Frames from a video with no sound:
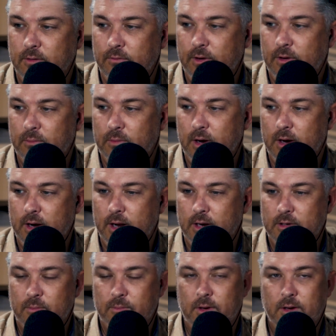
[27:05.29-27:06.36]
Unveiled
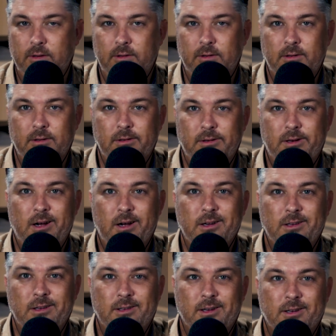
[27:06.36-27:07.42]
podcast, but
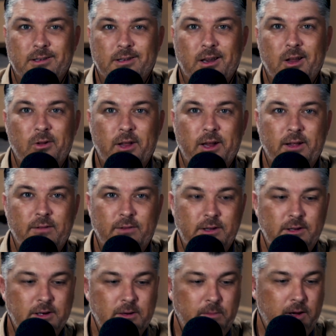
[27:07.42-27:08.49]
Doug is slowly
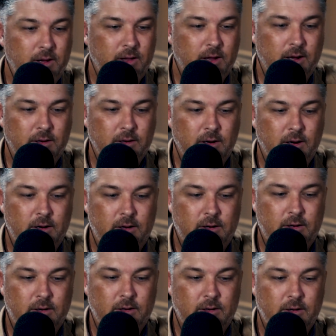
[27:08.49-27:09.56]
convincing me
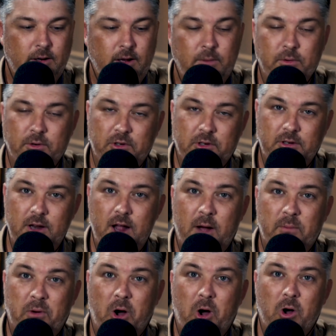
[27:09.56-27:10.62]
that Hebrews is
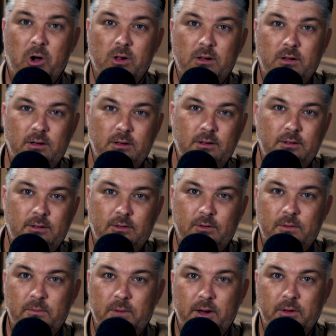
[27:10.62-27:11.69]
not Paul. It's
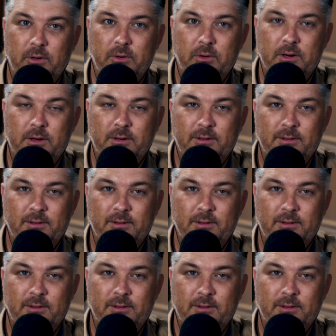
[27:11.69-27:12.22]
written by Luke.